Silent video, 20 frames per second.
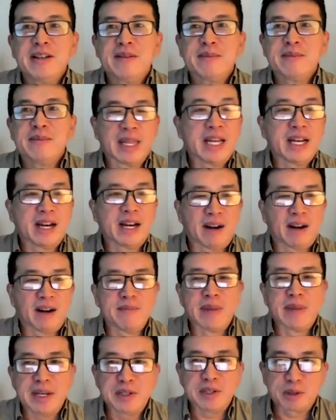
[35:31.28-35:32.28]
but there are
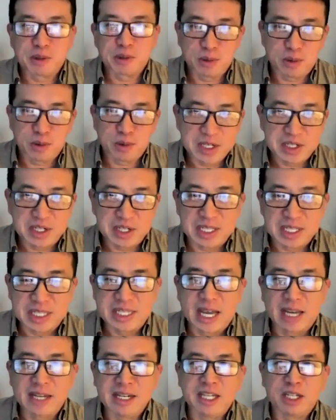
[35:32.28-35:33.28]
major questions
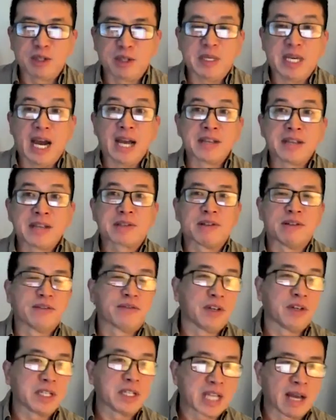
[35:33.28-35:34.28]
that need to be answered.
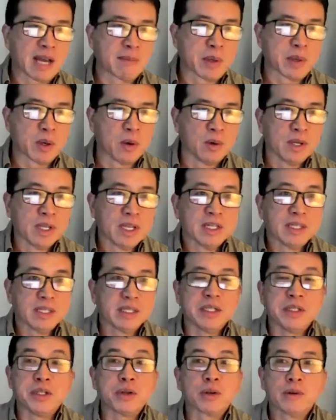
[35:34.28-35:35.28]
For example, the
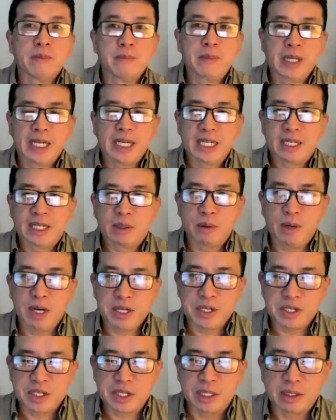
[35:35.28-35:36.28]
durability
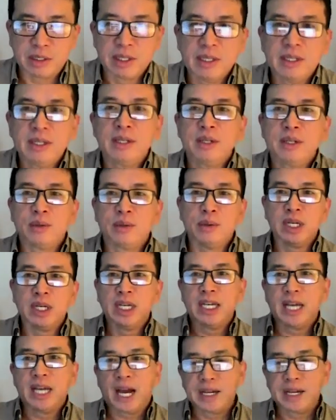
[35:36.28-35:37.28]
question,
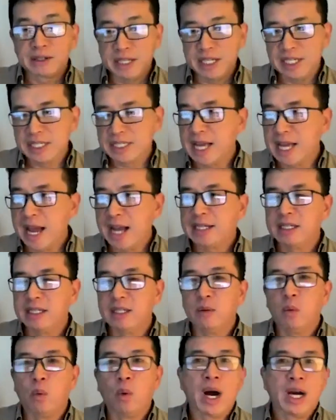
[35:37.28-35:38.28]
really under exactly
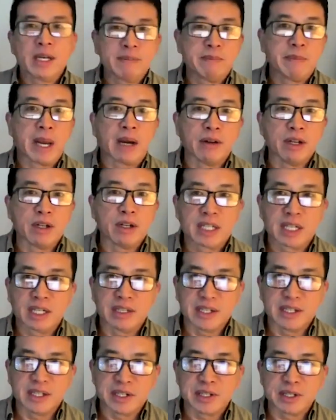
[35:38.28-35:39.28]
what burial
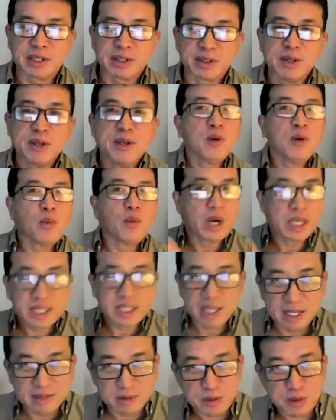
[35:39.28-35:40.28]
condition, what
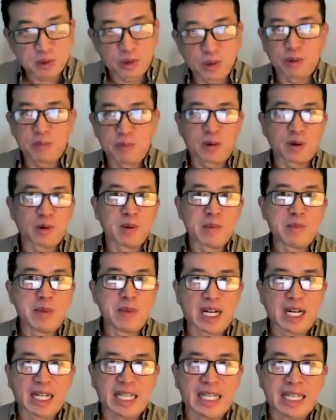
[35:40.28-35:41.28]
kind of soil
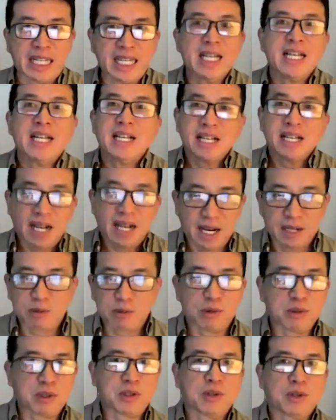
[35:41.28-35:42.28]
permeability,
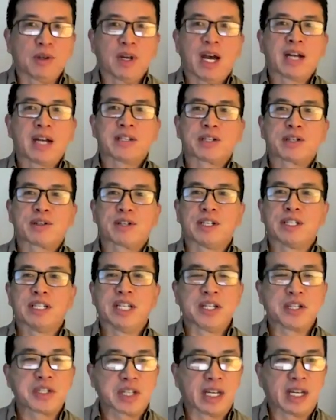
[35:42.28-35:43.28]
hydrogeological
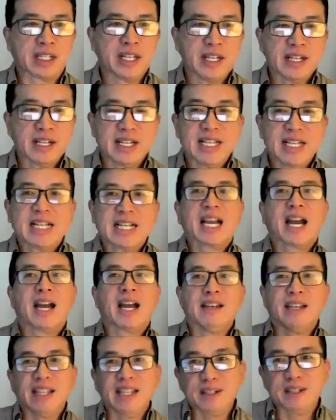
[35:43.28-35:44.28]
condition
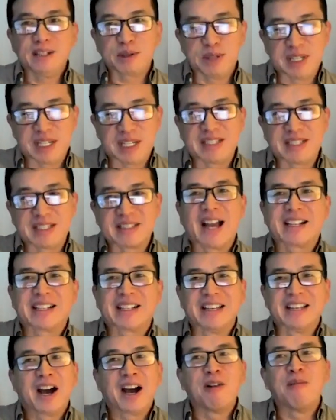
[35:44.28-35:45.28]
can lead to
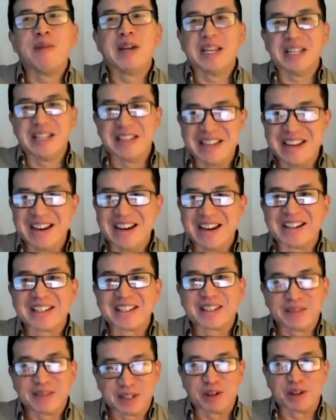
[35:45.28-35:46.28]
exactly how many years
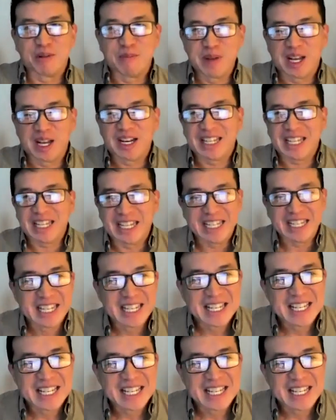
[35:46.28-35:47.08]
of durability.